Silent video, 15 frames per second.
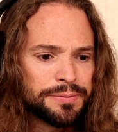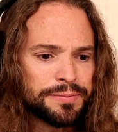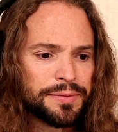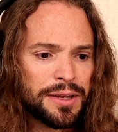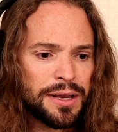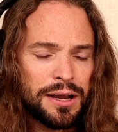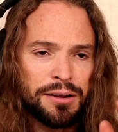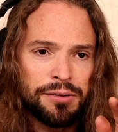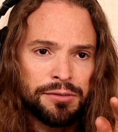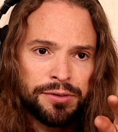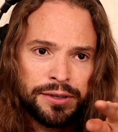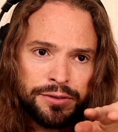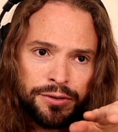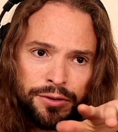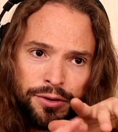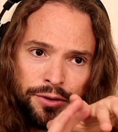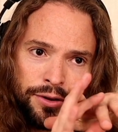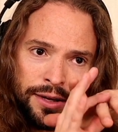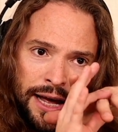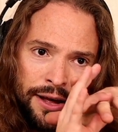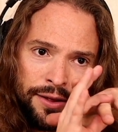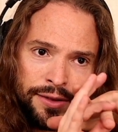of it
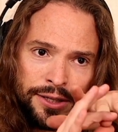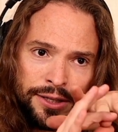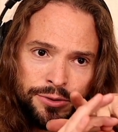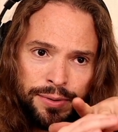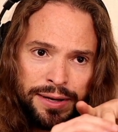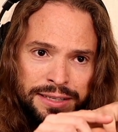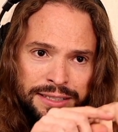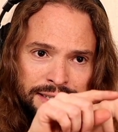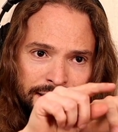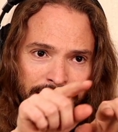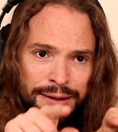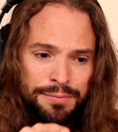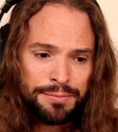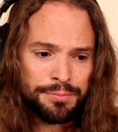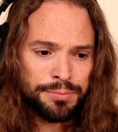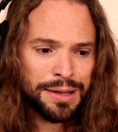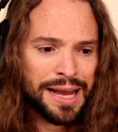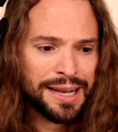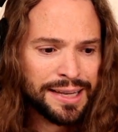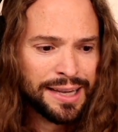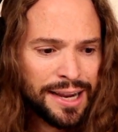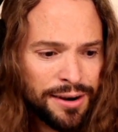now this way. You see that black
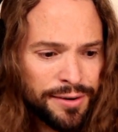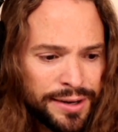area